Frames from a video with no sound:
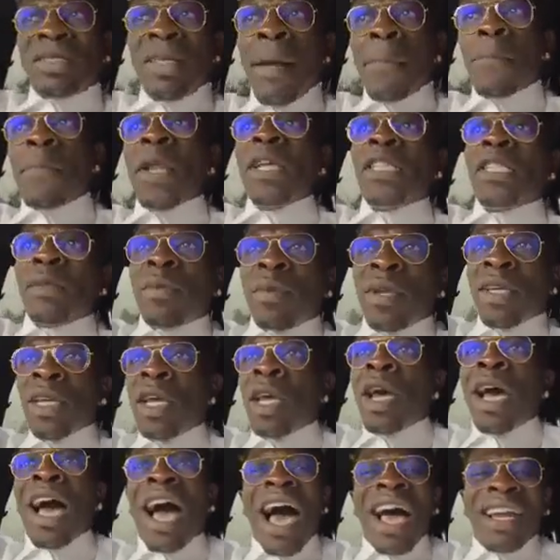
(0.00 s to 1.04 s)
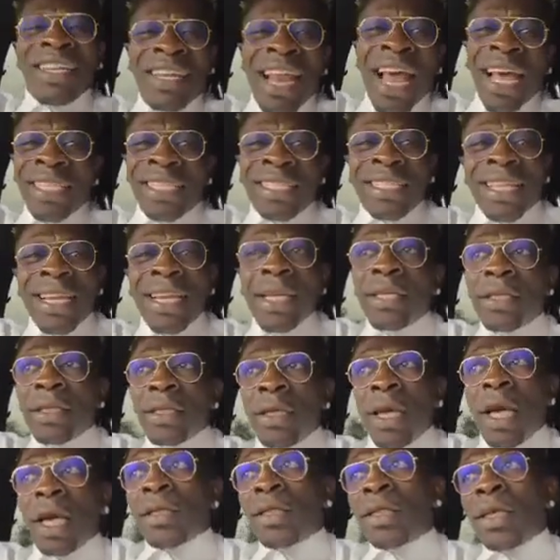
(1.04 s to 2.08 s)
stay plenty with it. At the street,
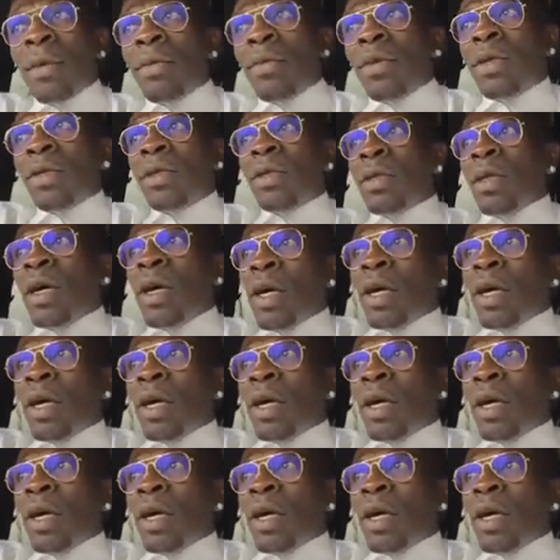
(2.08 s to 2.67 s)
you understand me?